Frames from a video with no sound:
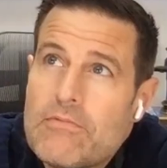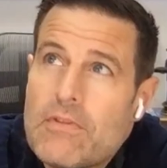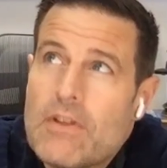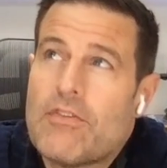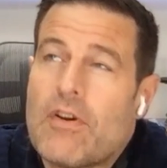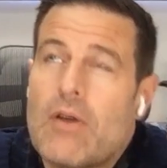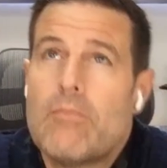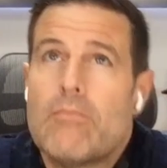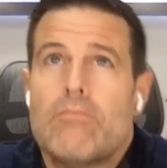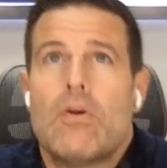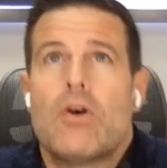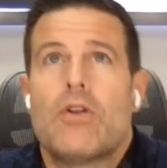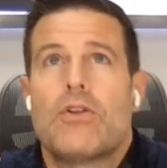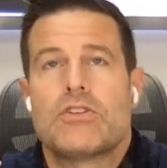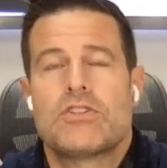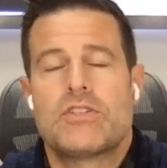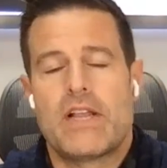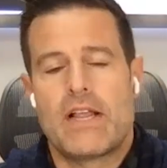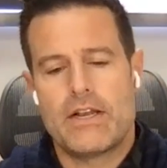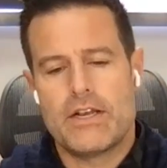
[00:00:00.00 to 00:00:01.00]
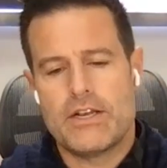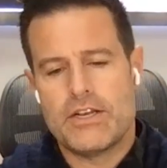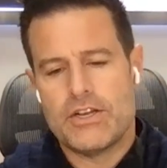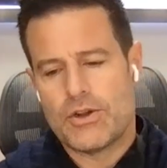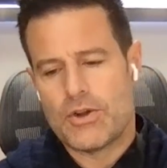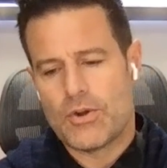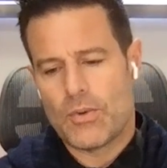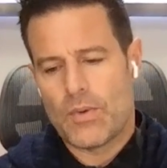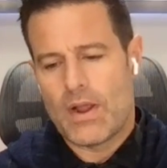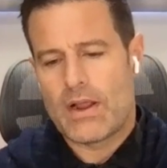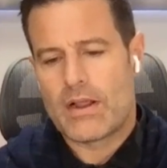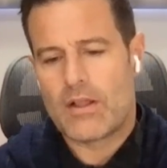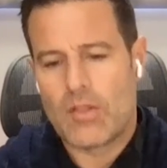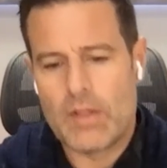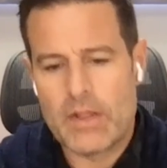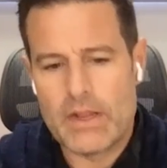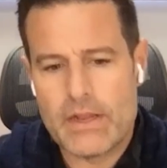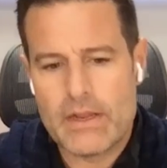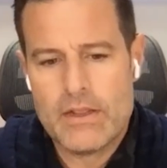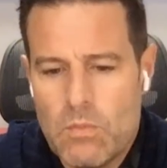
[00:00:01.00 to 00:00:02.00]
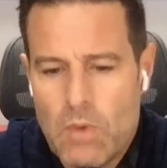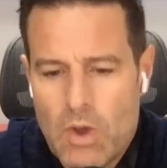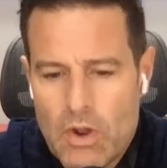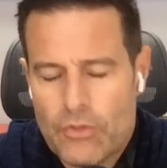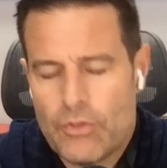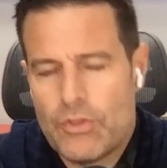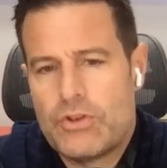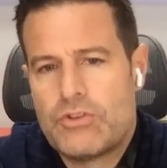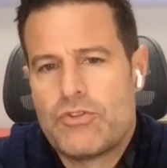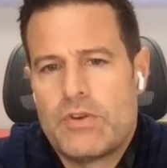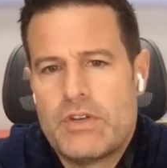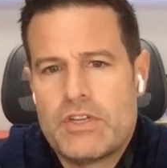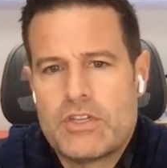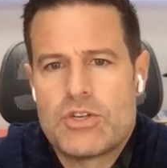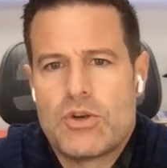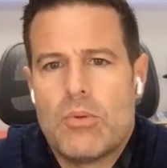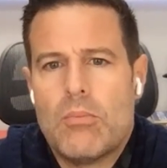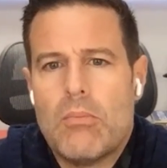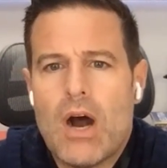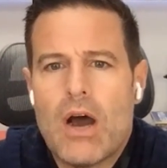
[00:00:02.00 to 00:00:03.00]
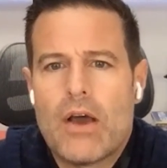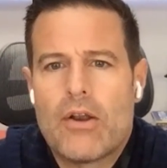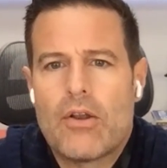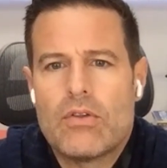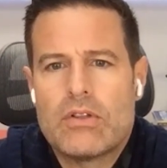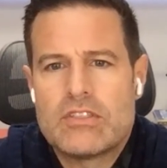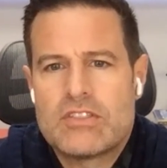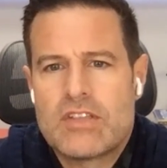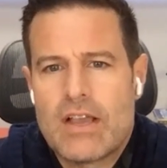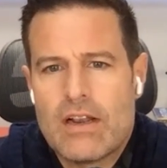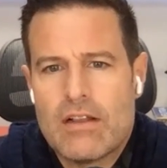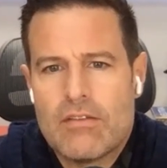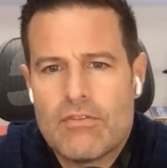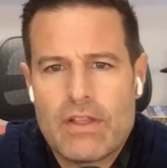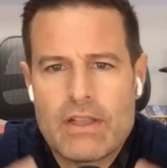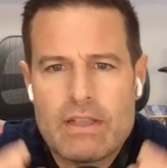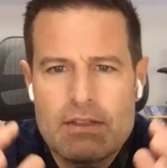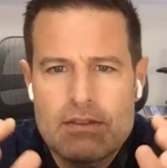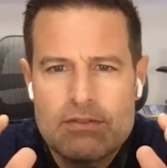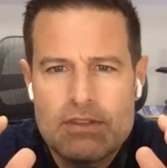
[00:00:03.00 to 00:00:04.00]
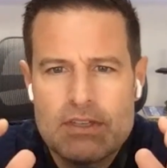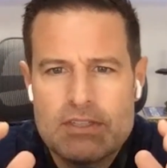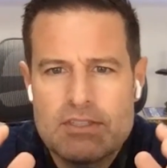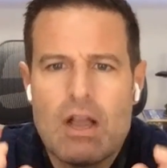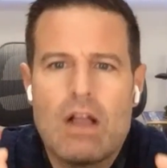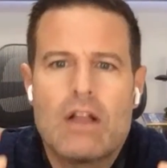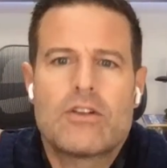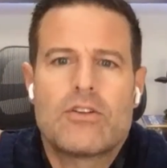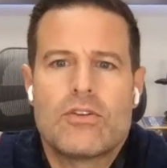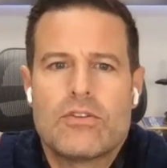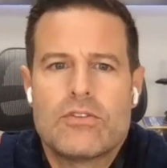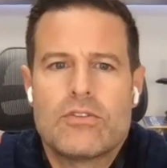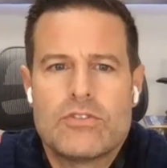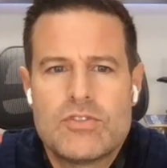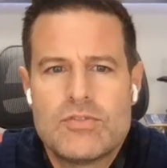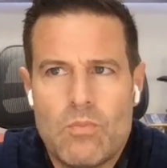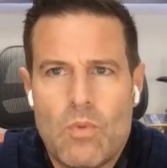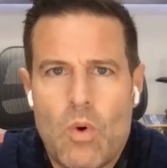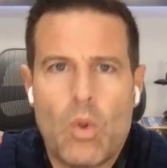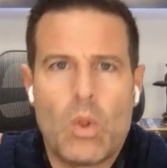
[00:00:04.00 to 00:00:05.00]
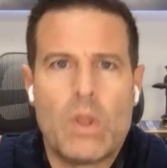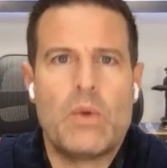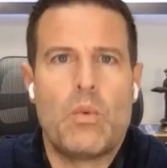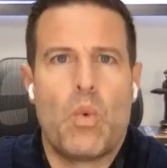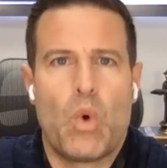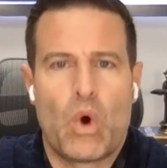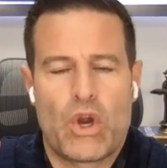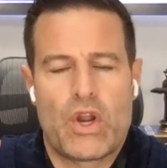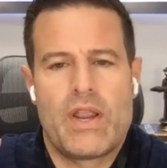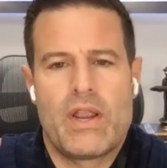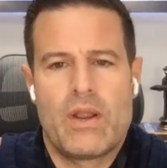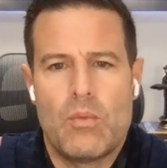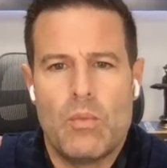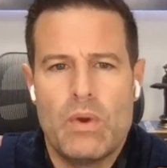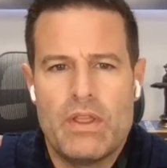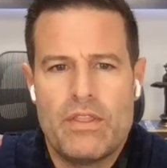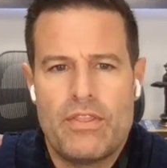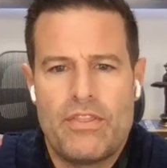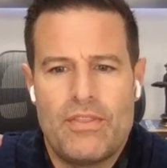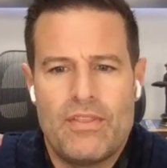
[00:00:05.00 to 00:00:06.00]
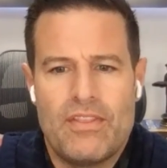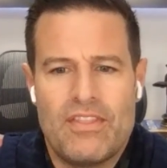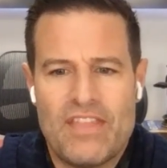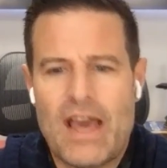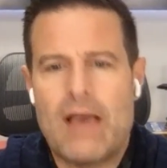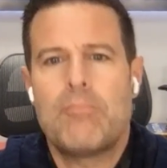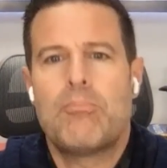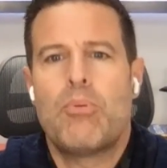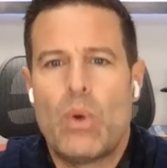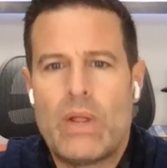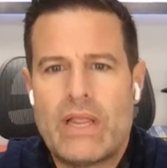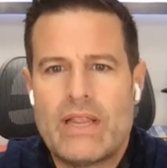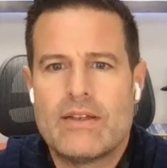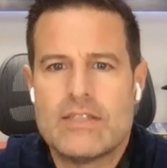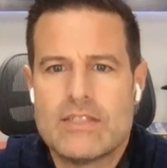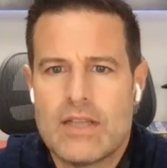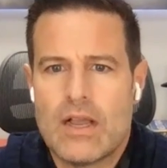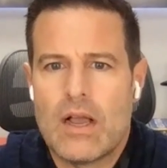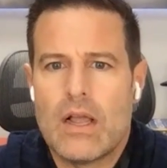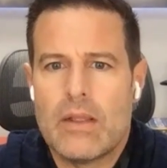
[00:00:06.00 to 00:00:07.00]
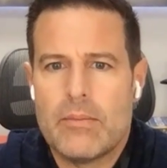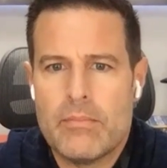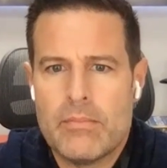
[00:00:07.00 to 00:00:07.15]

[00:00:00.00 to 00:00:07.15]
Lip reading: If I'm understanding you correctly, under the traditional model, it's kind of like the doctor's only working with that point in time